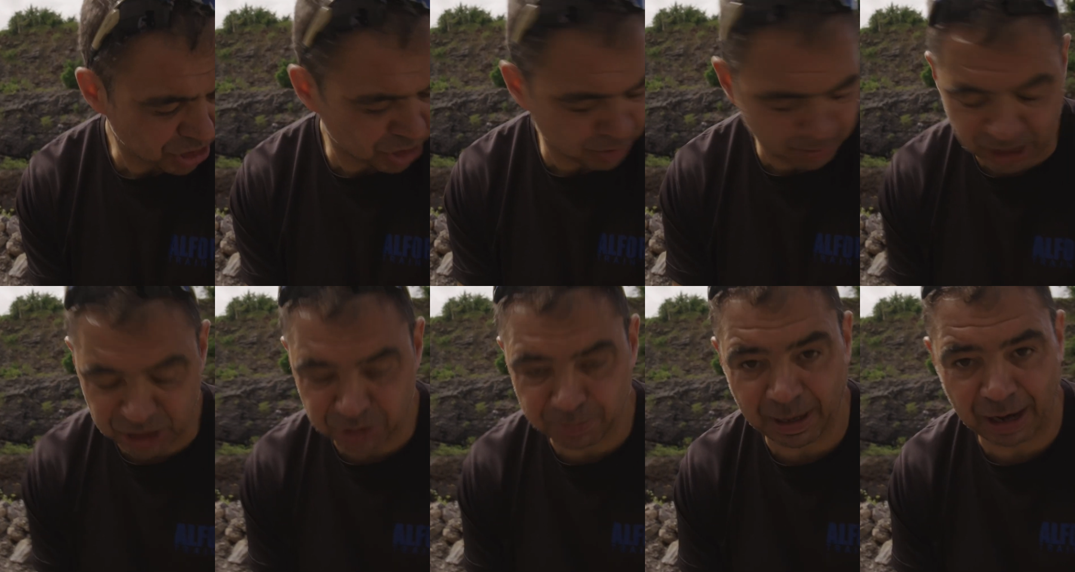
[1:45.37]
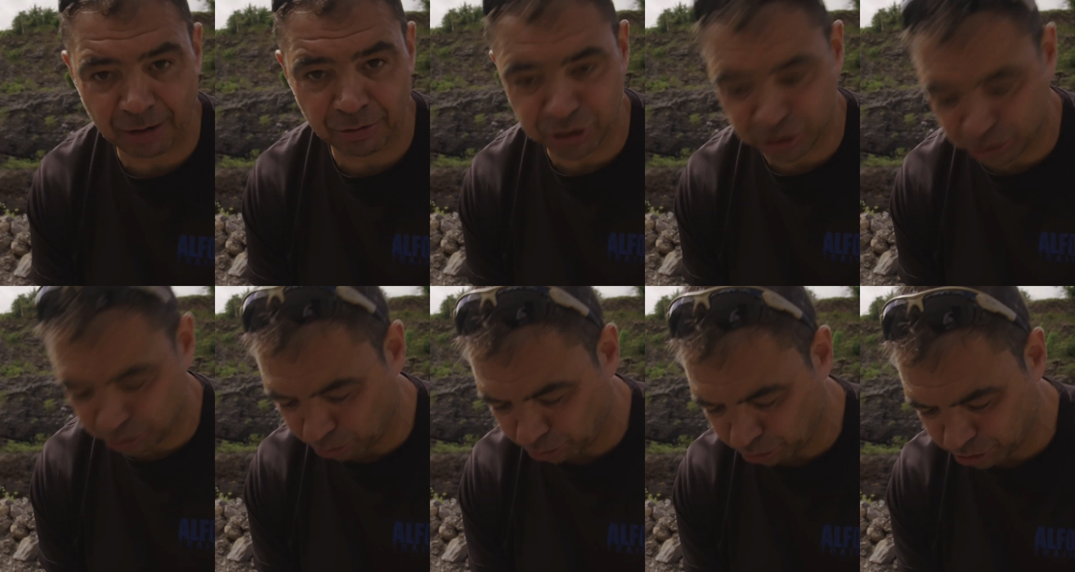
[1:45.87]
a smashed power
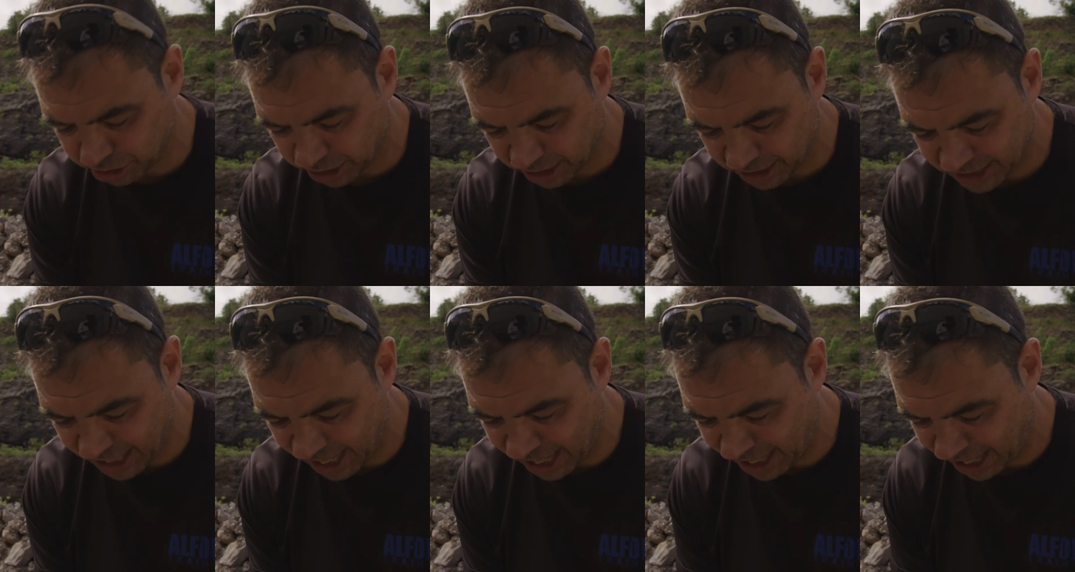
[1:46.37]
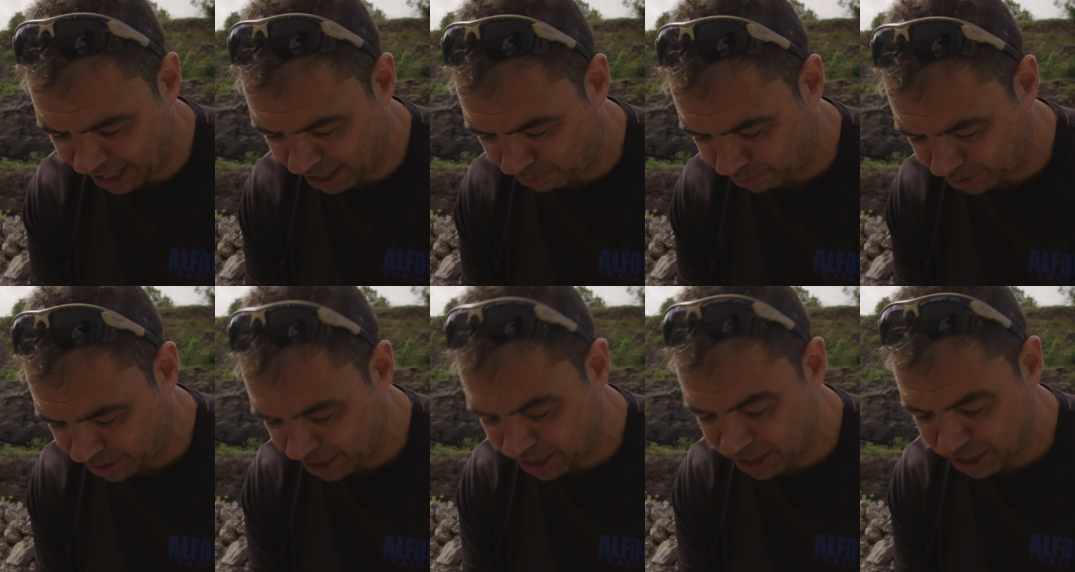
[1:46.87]
source and a detonator
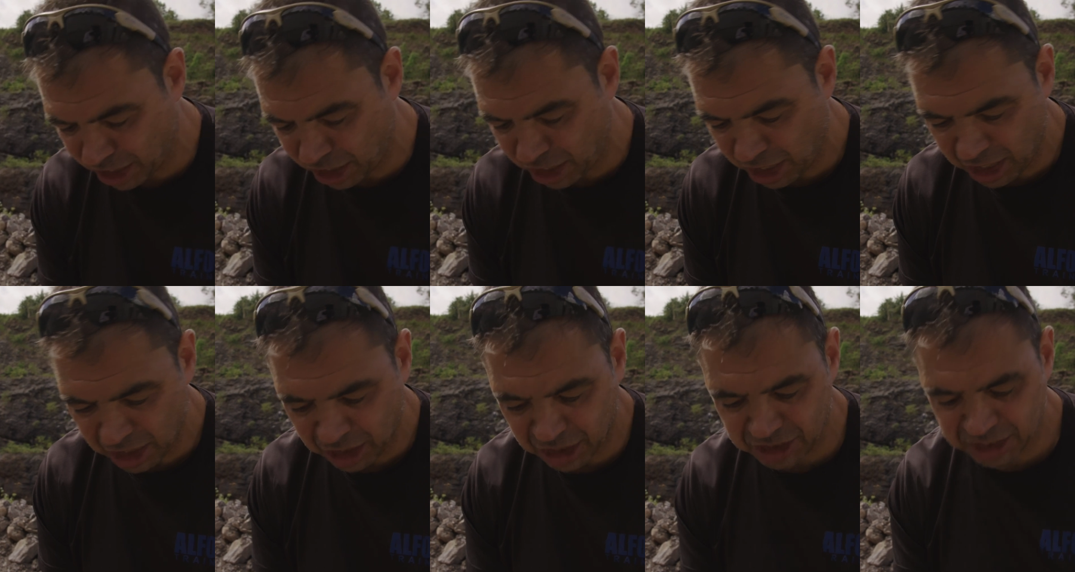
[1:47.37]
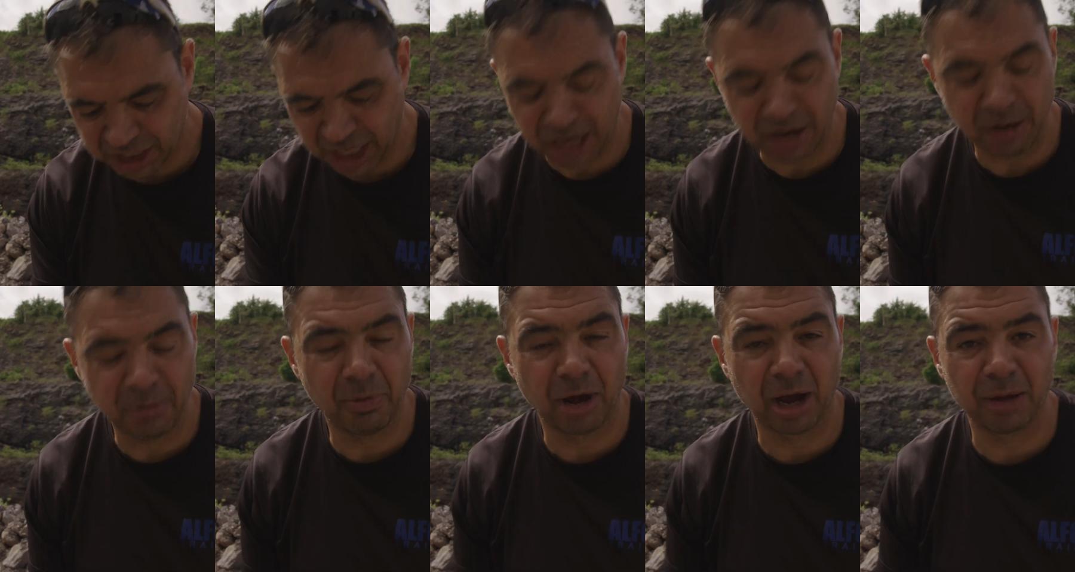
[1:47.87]
within the
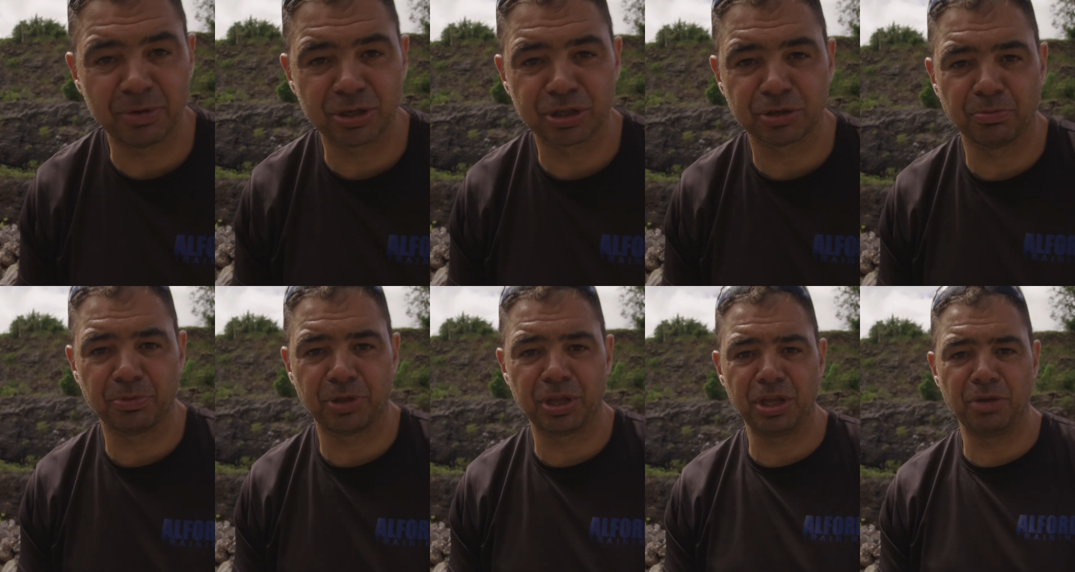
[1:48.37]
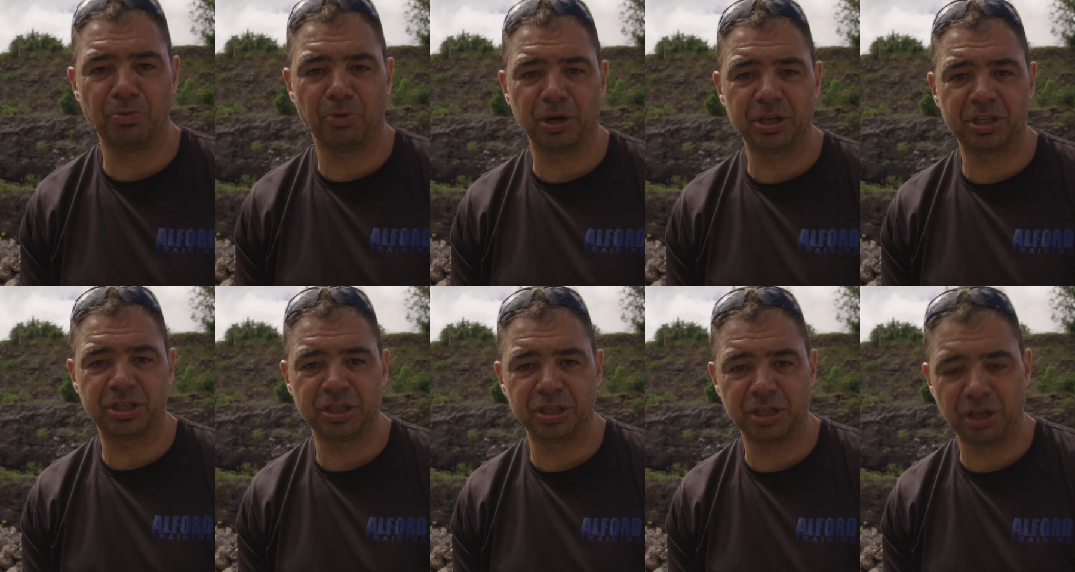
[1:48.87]
container, it might be something you
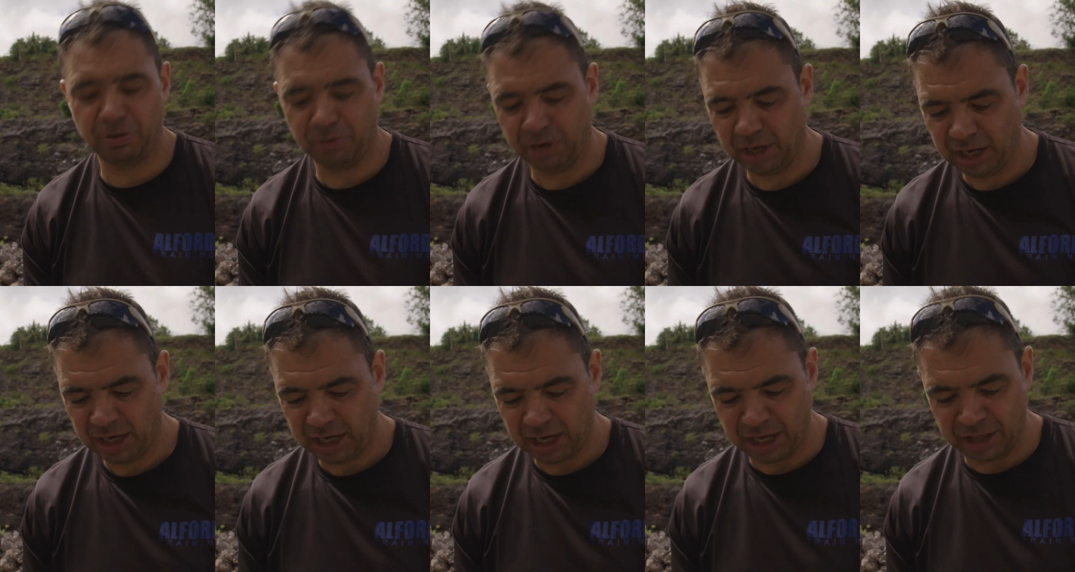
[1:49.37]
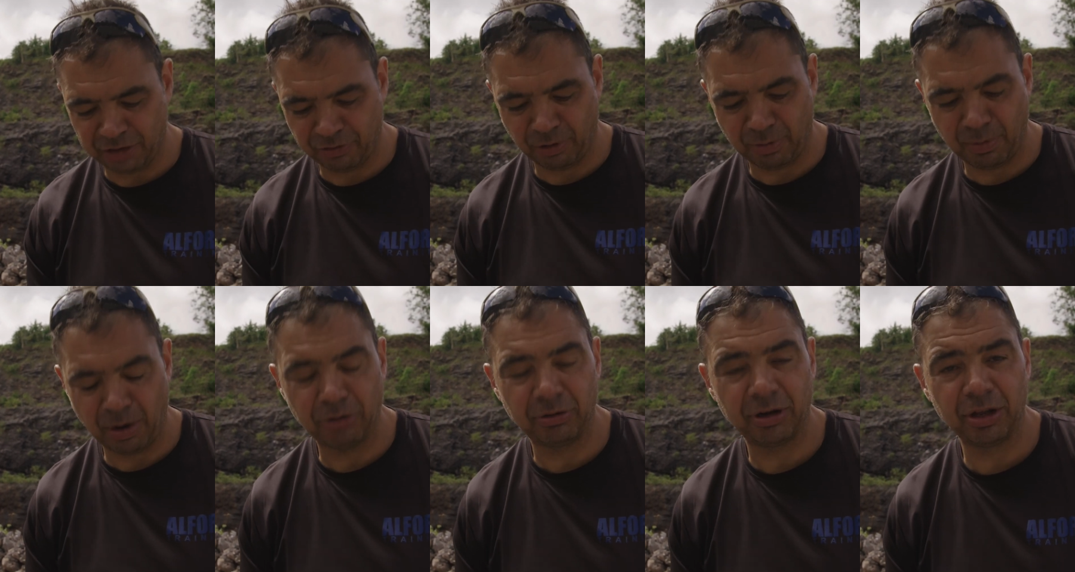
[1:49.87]
wanted to do either
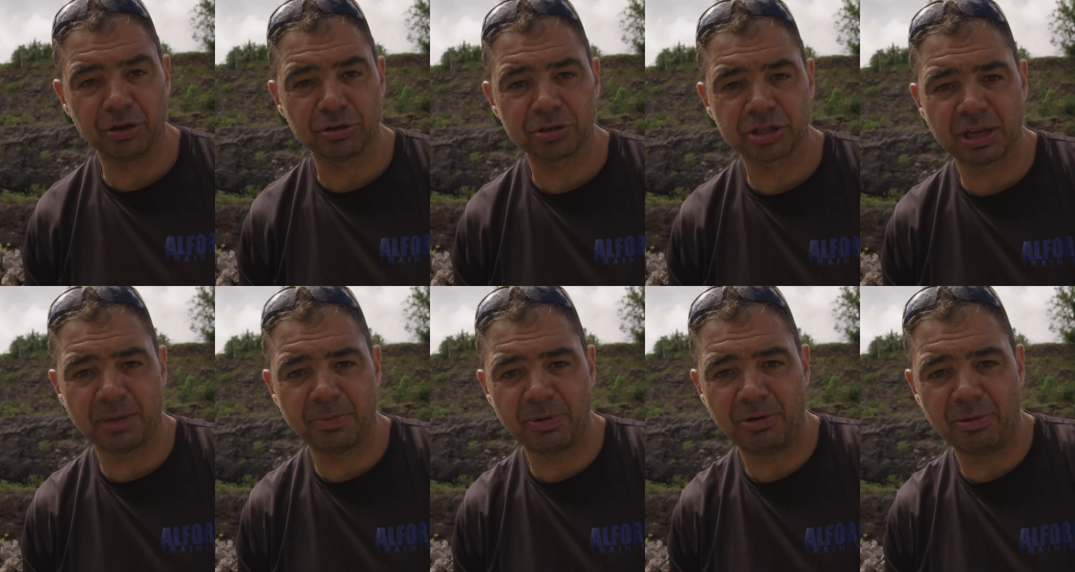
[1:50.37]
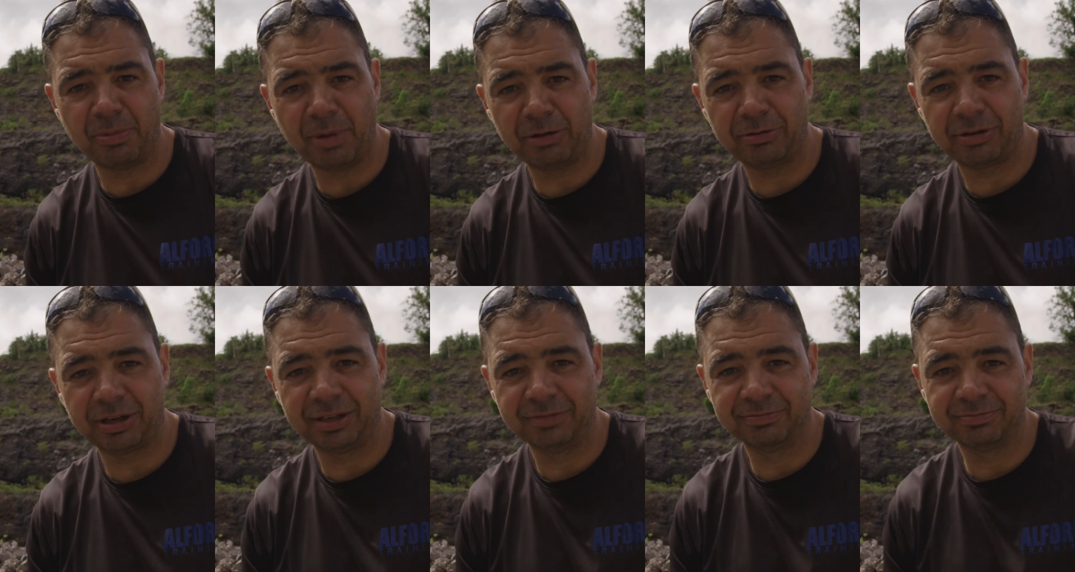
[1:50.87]
remotely or
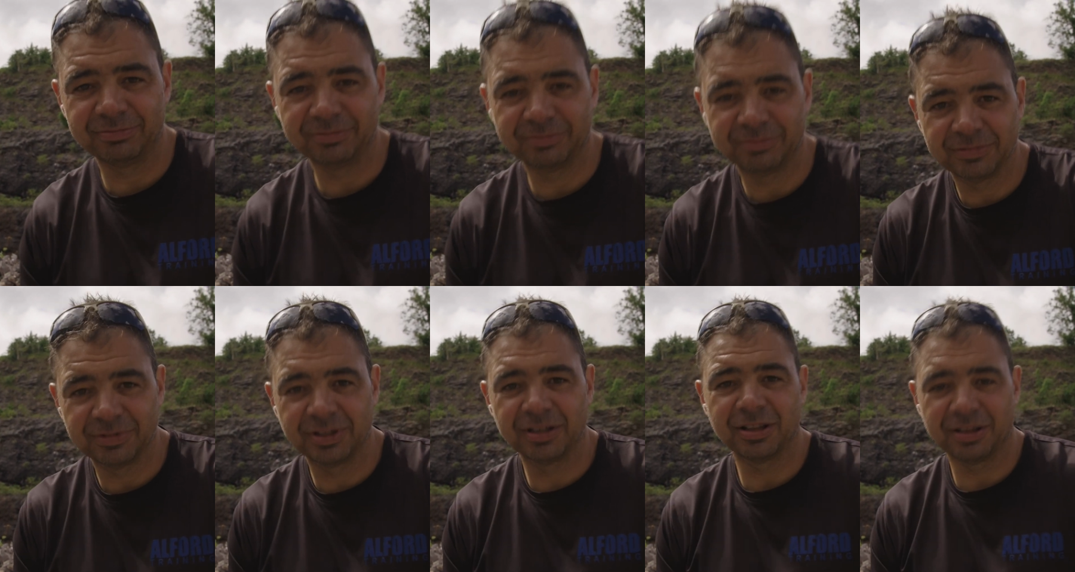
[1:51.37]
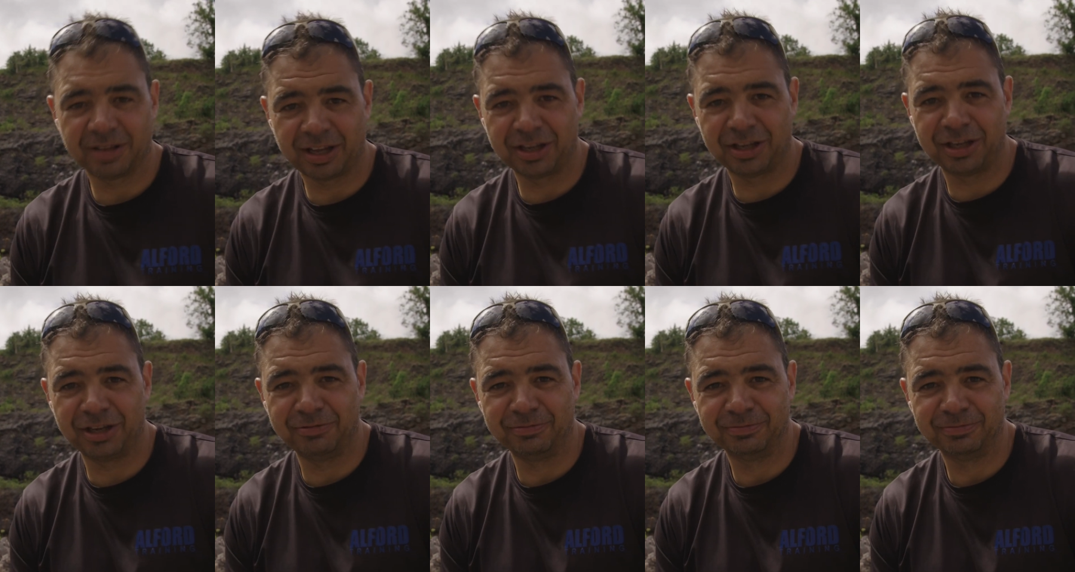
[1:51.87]
semi-remotely. Thank